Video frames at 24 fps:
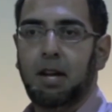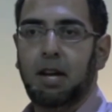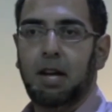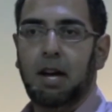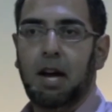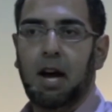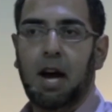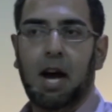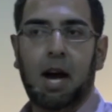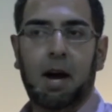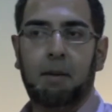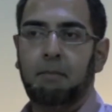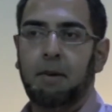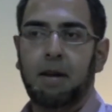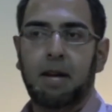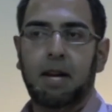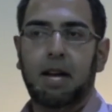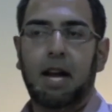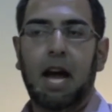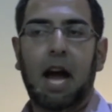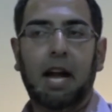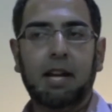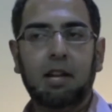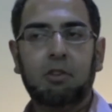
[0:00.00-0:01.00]

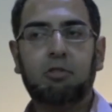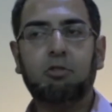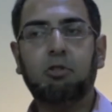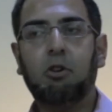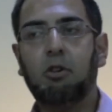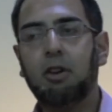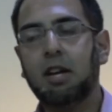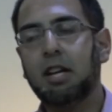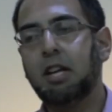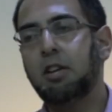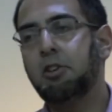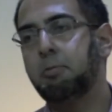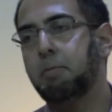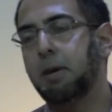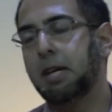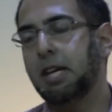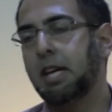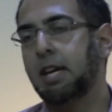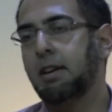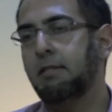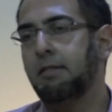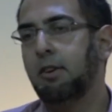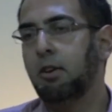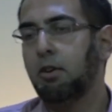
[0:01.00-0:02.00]
And historically
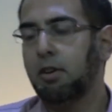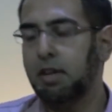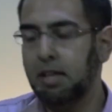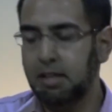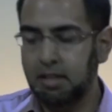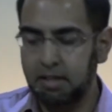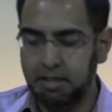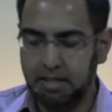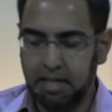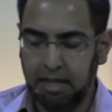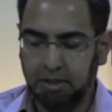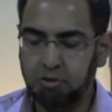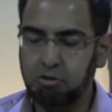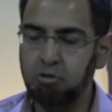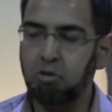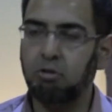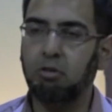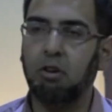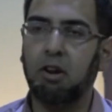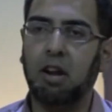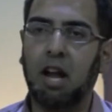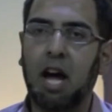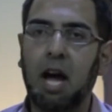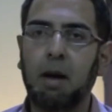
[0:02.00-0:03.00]
speaking, if you look at the textual
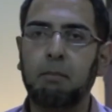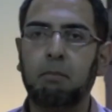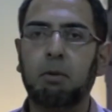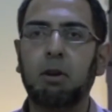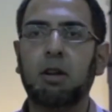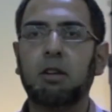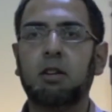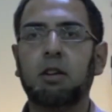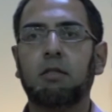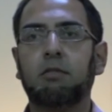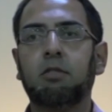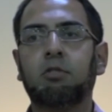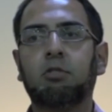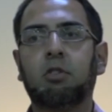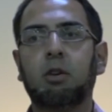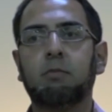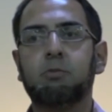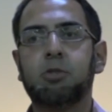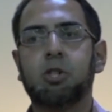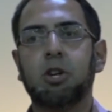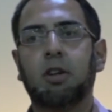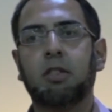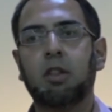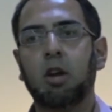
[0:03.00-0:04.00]
reliability of the
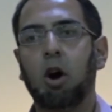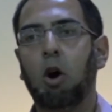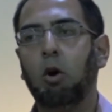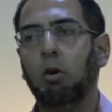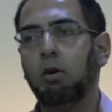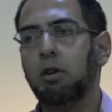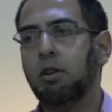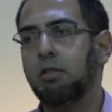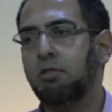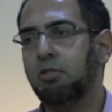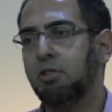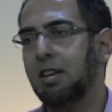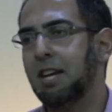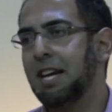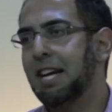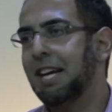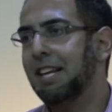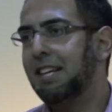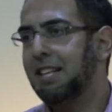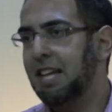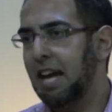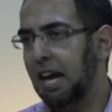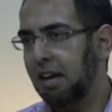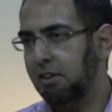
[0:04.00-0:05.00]
scripture, the oldest
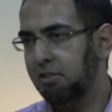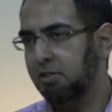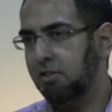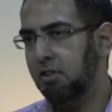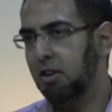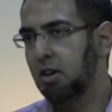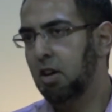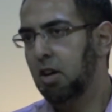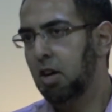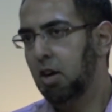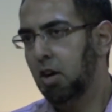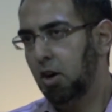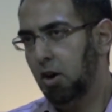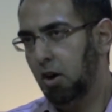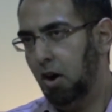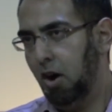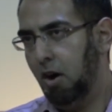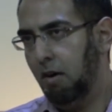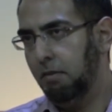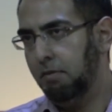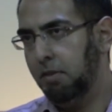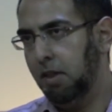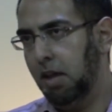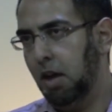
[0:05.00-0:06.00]
text
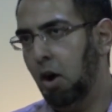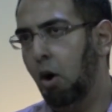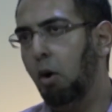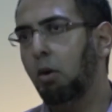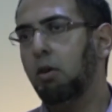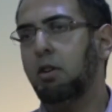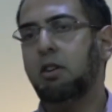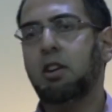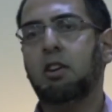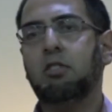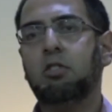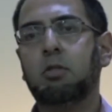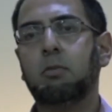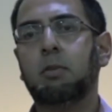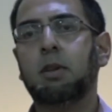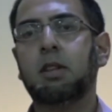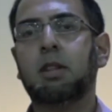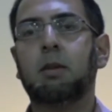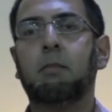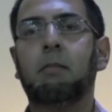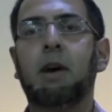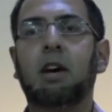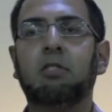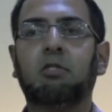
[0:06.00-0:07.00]
of the Old
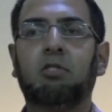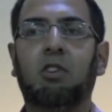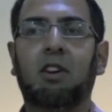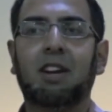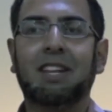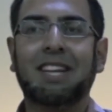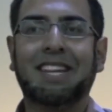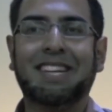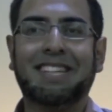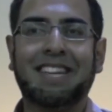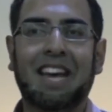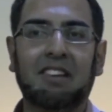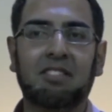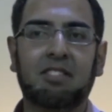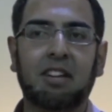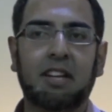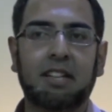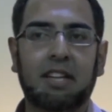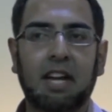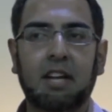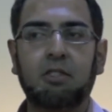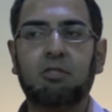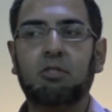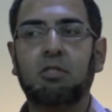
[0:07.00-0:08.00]
Testament, the Masoretic text,
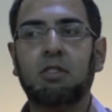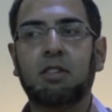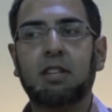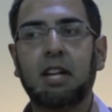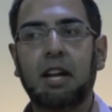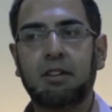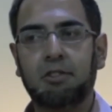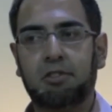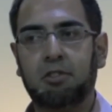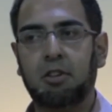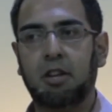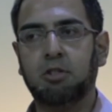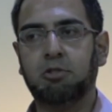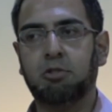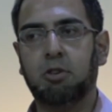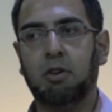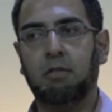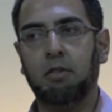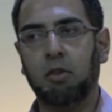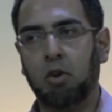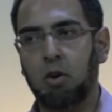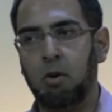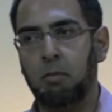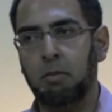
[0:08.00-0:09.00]
that dates the 10th century
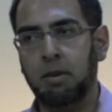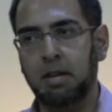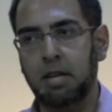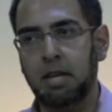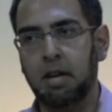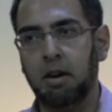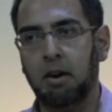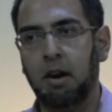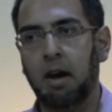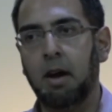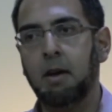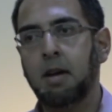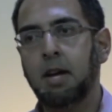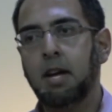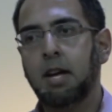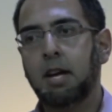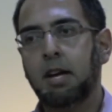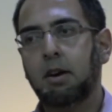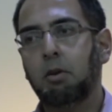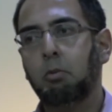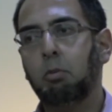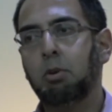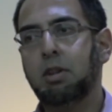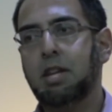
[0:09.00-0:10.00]
of the Common Era,
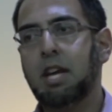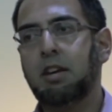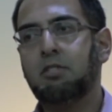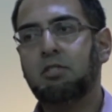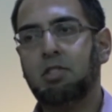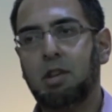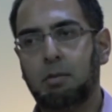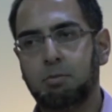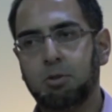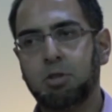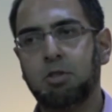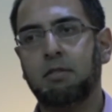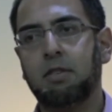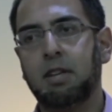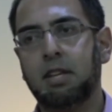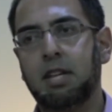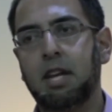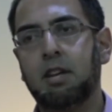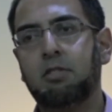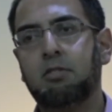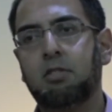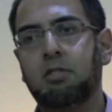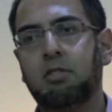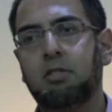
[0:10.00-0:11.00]
with the exception of the
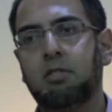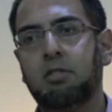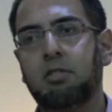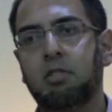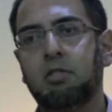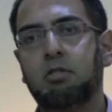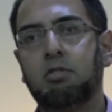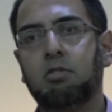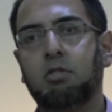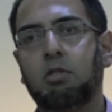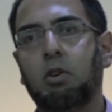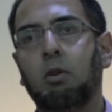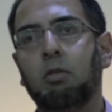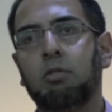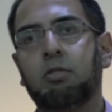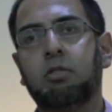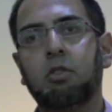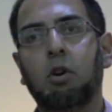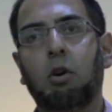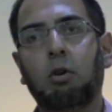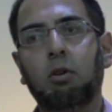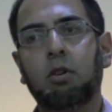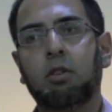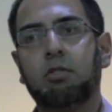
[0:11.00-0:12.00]
Dead Sea Scrolls.
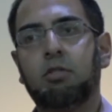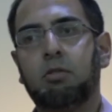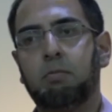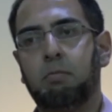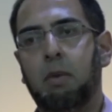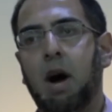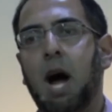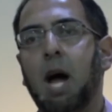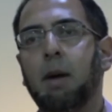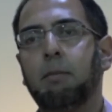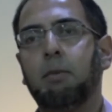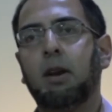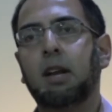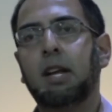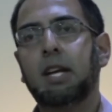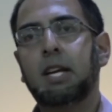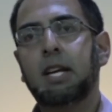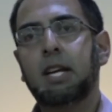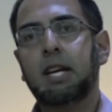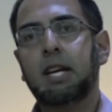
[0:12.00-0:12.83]
The oldest Bible,